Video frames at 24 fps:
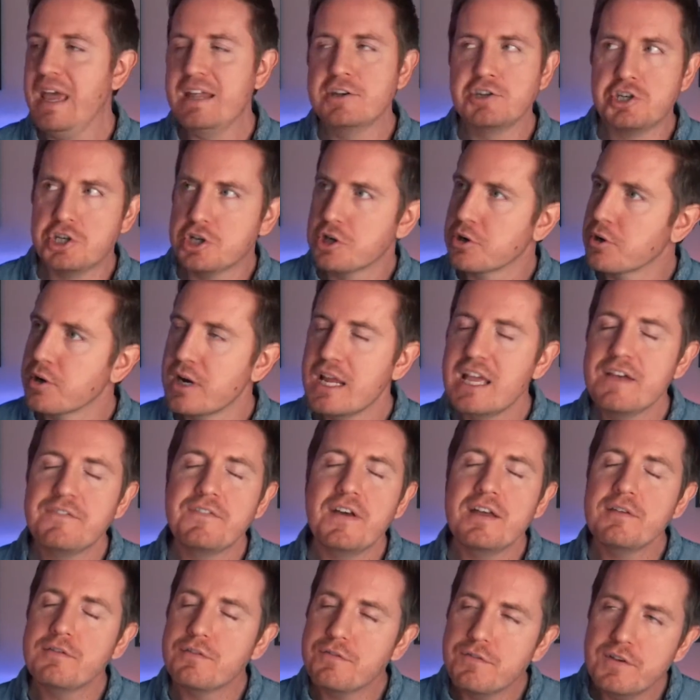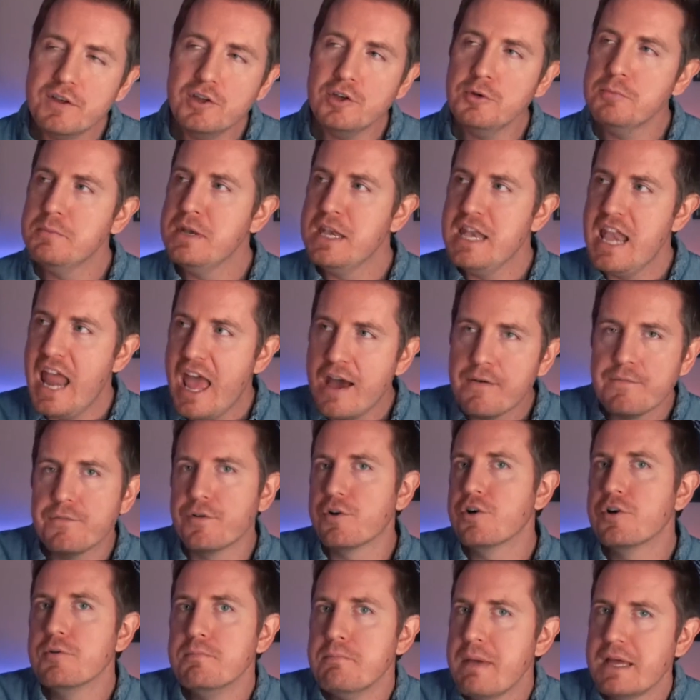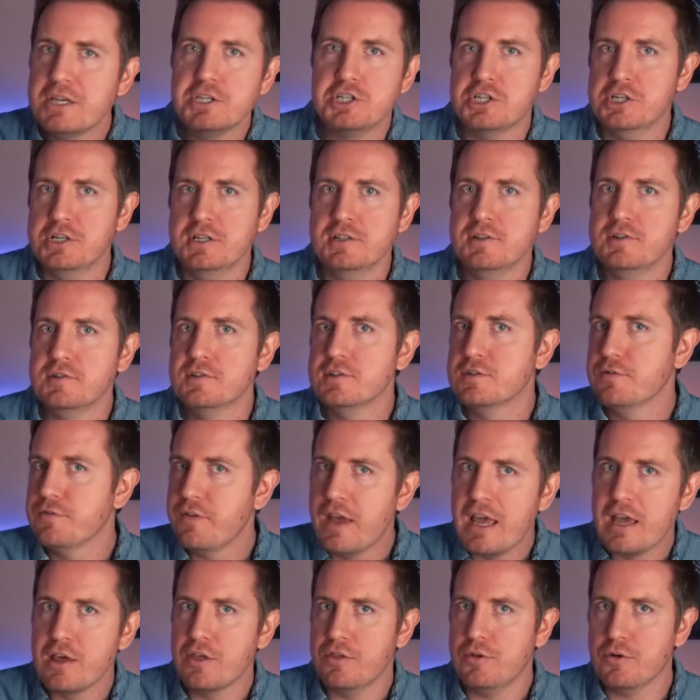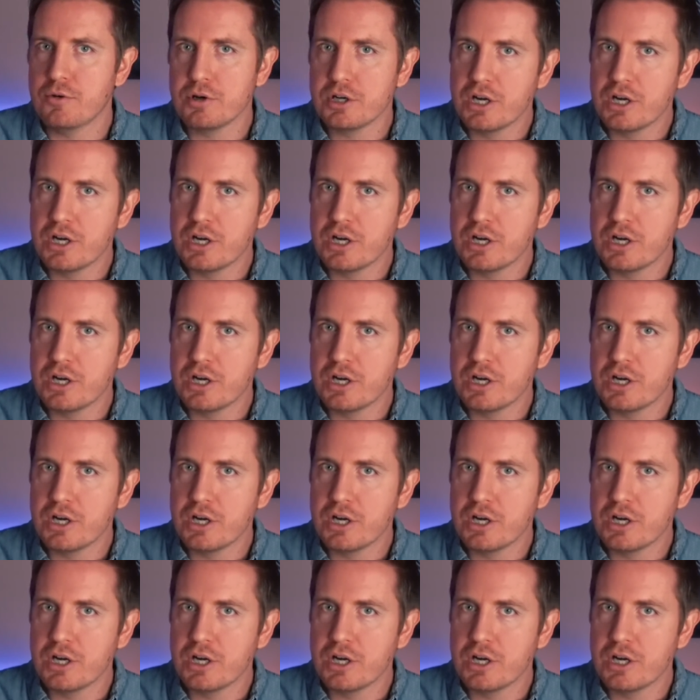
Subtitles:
And sure, if a film never mentions faith or